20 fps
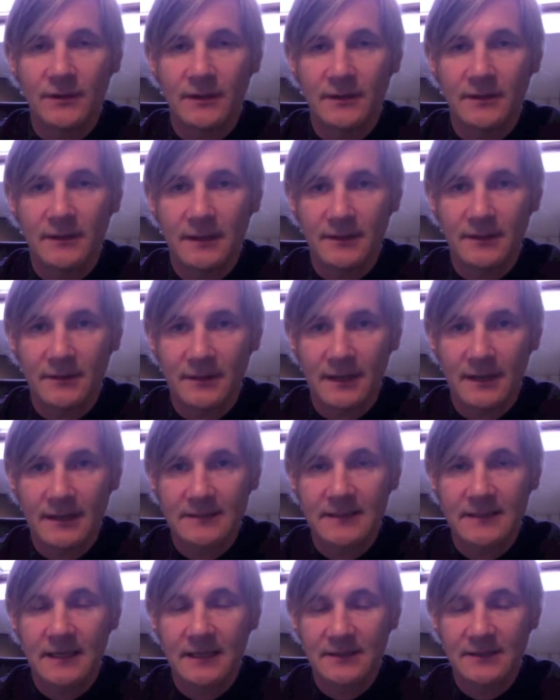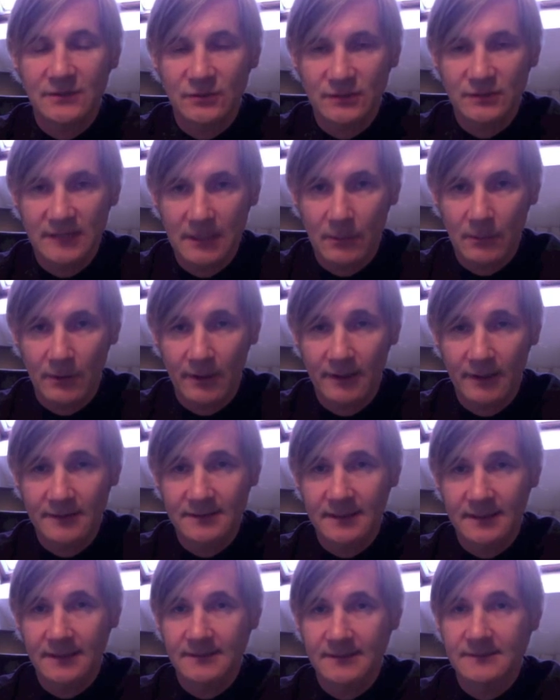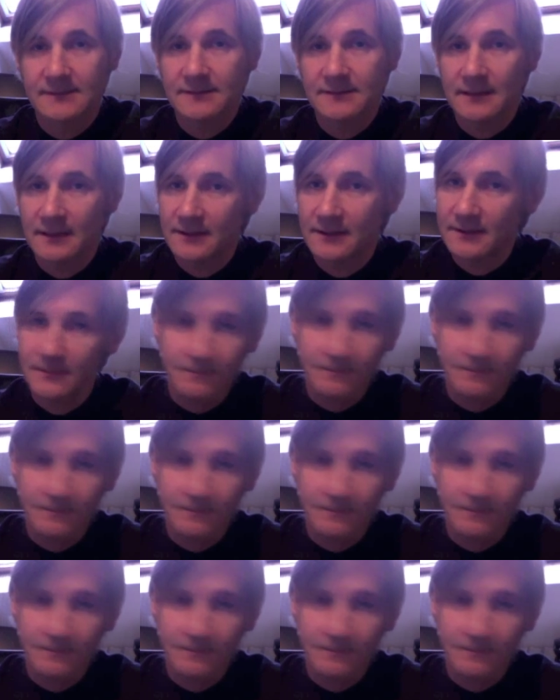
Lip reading: the internet and social networking sites and